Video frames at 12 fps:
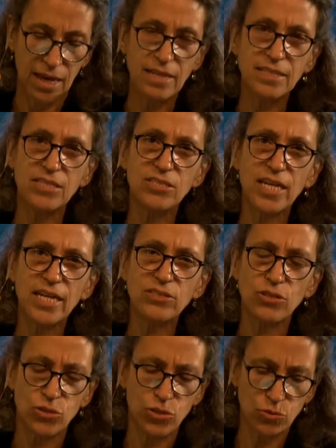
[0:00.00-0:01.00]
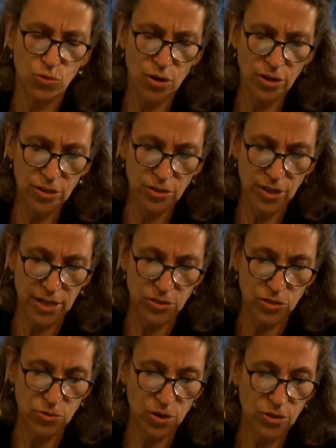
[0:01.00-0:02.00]
as this takes a stronger
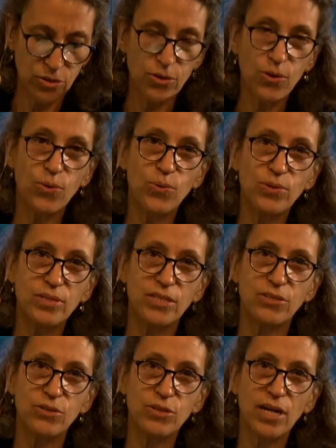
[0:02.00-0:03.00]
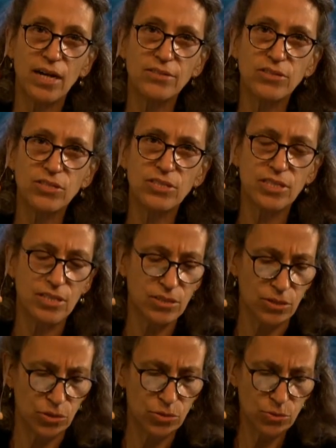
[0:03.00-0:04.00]
and stronger hold in your
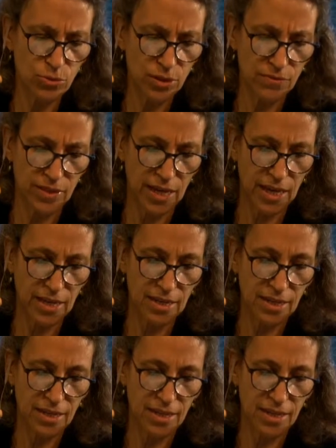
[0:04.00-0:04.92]
consciousness, the truth of that,